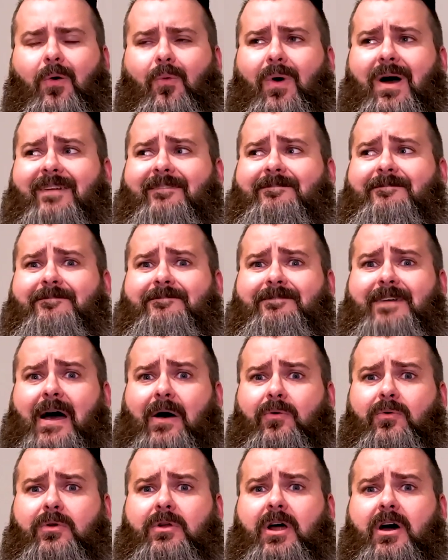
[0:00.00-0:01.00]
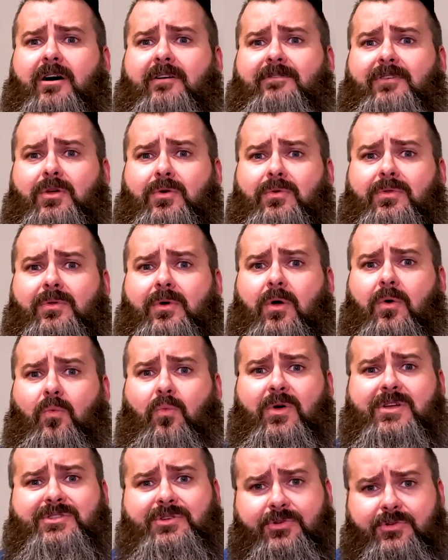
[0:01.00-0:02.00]
What fountain of youth
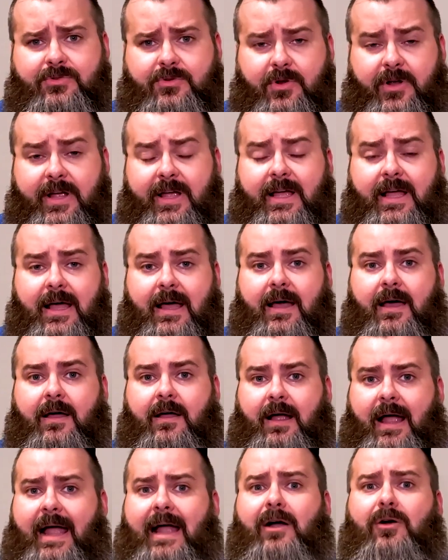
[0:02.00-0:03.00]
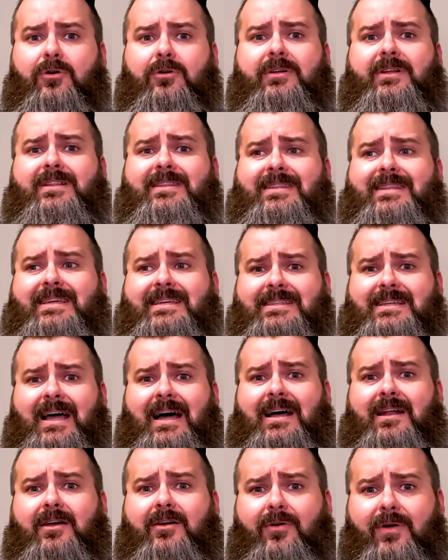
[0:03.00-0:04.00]
wizardry heralded these
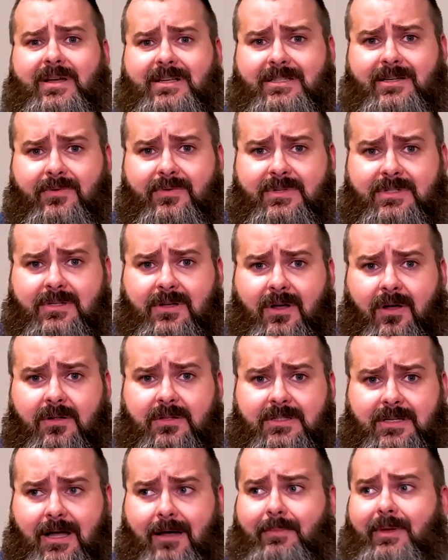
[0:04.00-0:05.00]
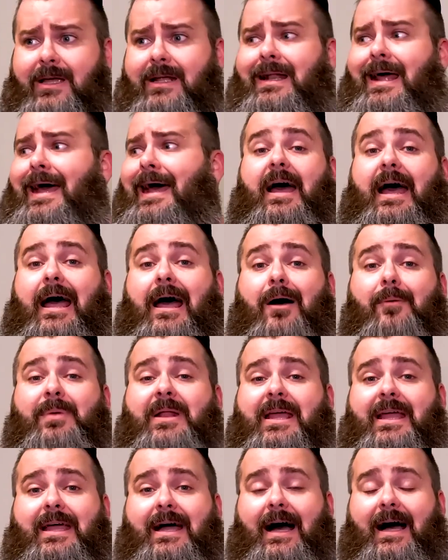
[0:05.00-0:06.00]
kind of crazy results? I mean, how
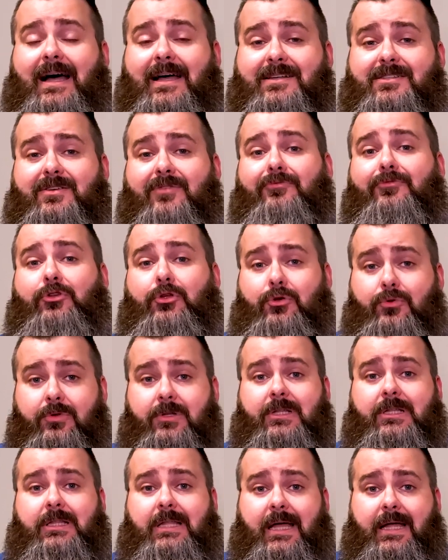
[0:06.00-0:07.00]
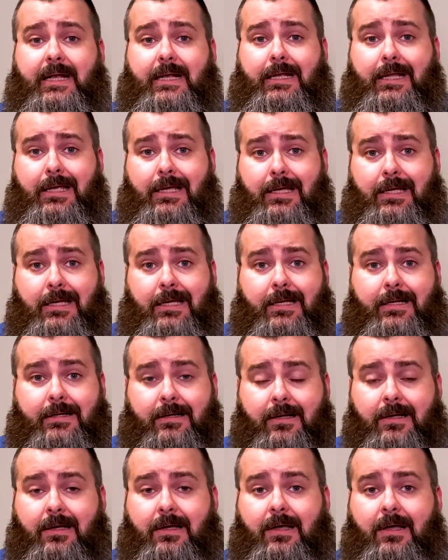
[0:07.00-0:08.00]
many eyes of Newt did they
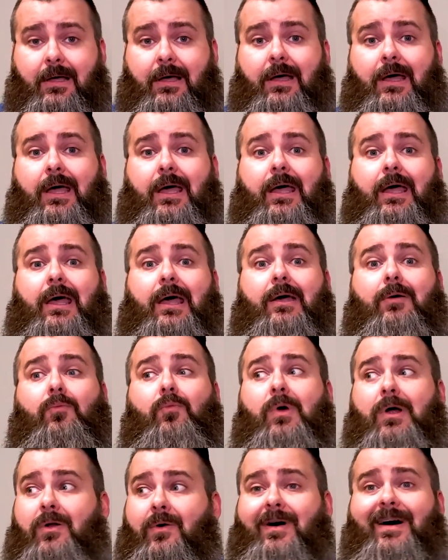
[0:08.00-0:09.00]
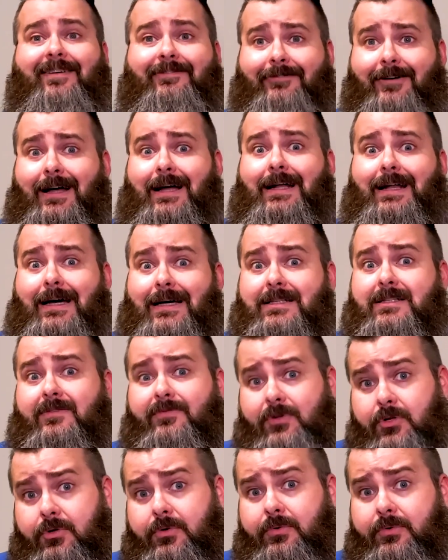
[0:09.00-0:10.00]
need? And where do I find eyes of
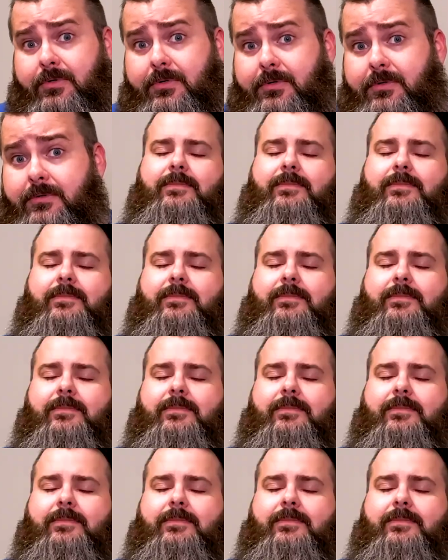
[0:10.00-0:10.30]
Newt?